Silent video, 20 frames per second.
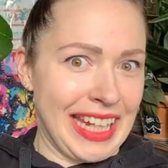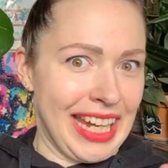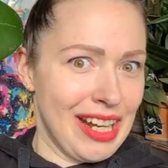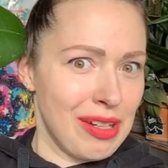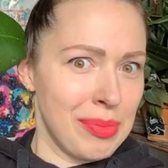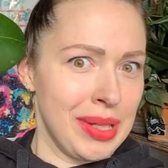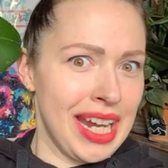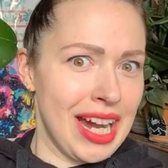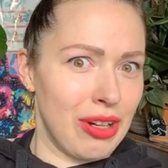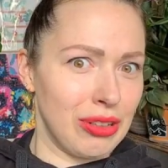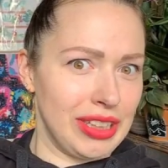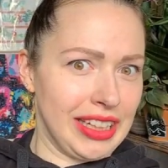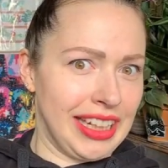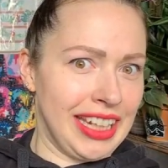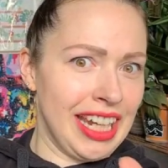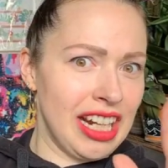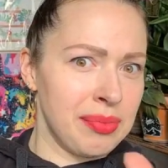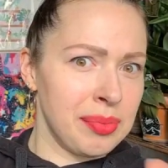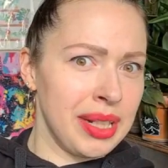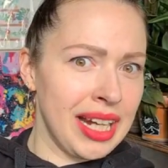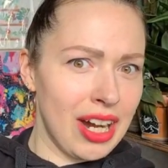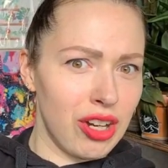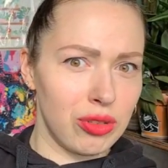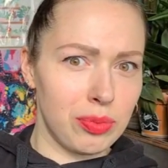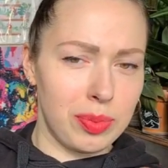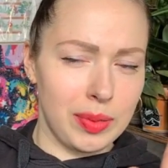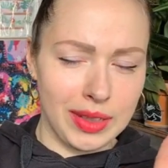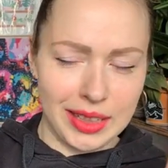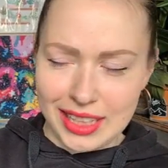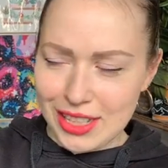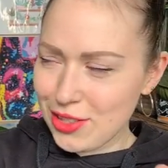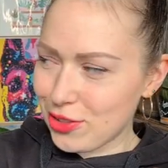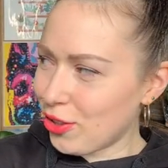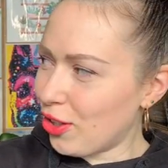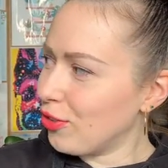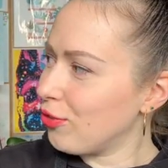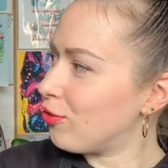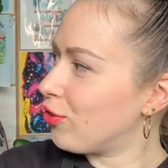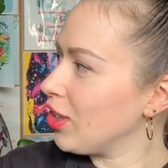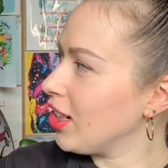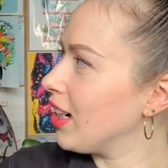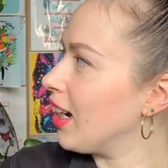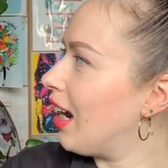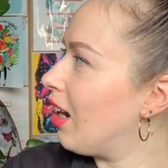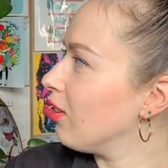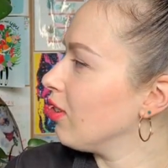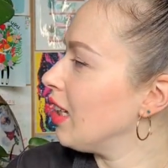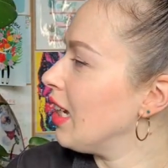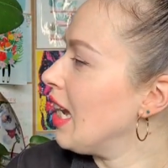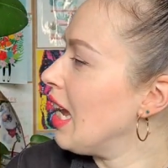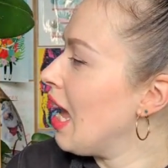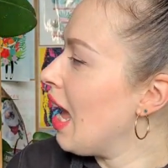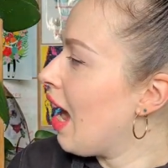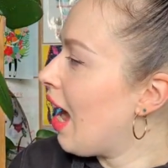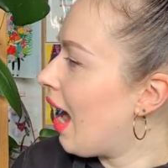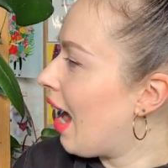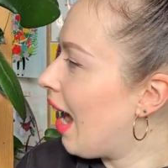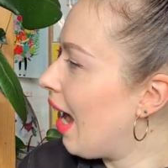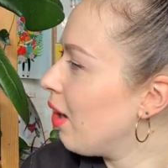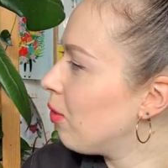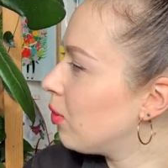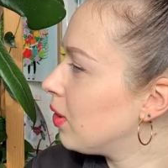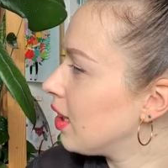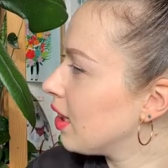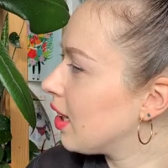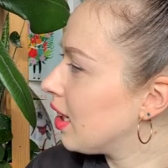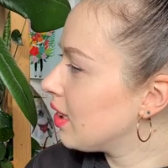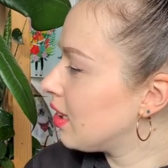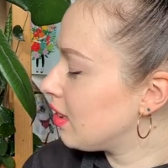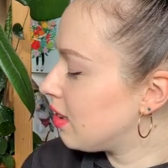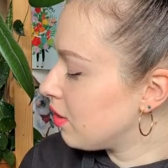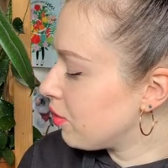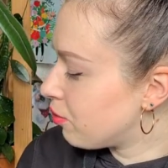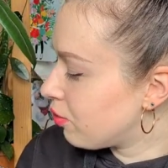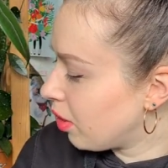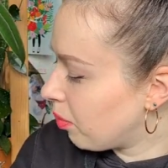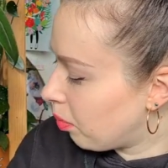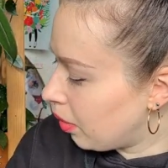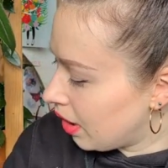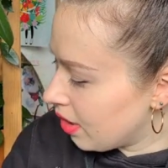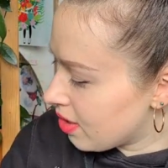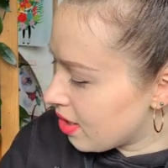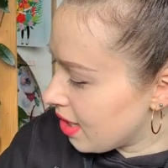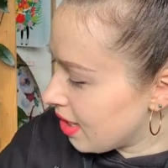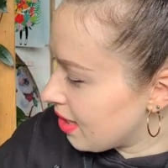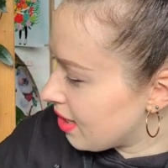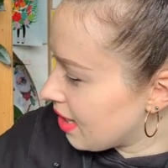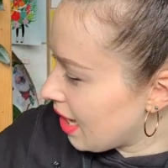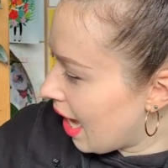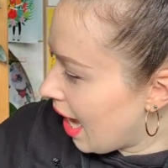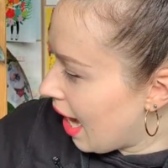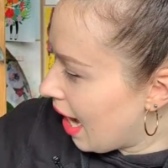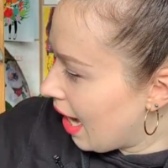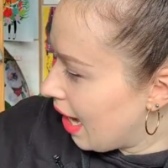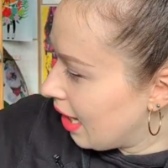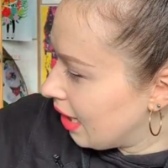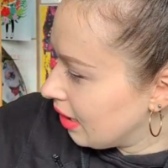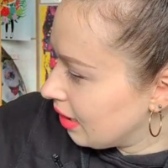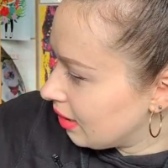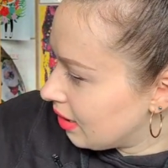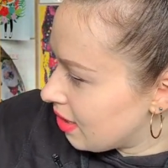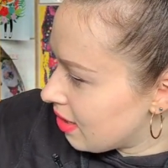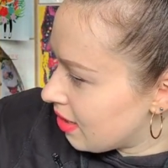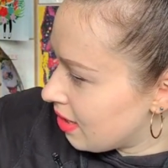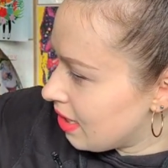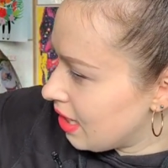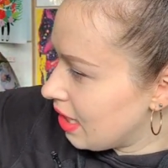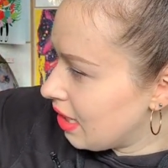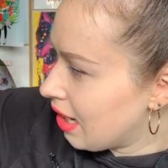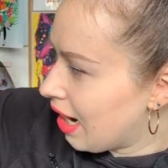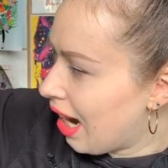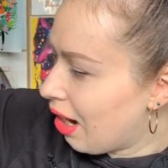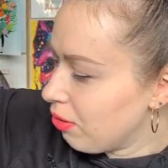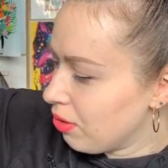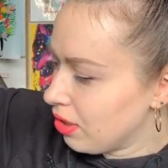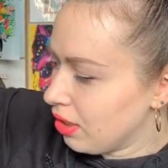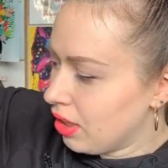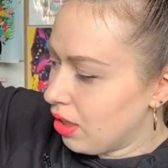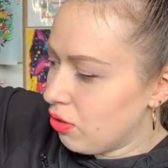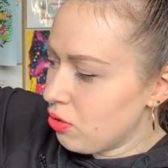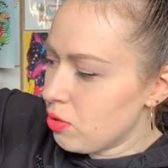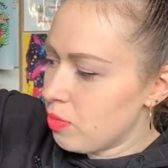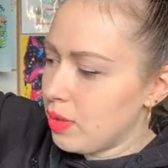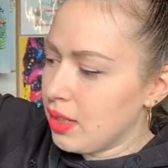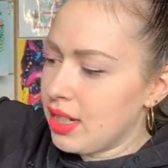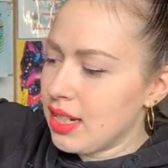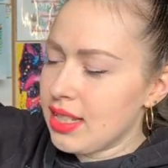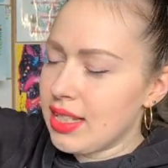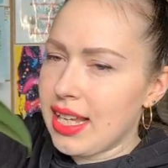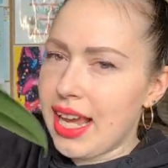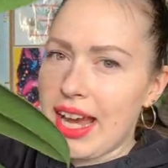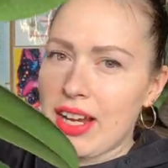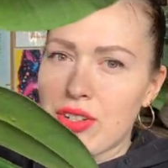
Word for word: Hear me out, hear me out, please don't freak out. I want to cut it in three pieces and see how it goes, because I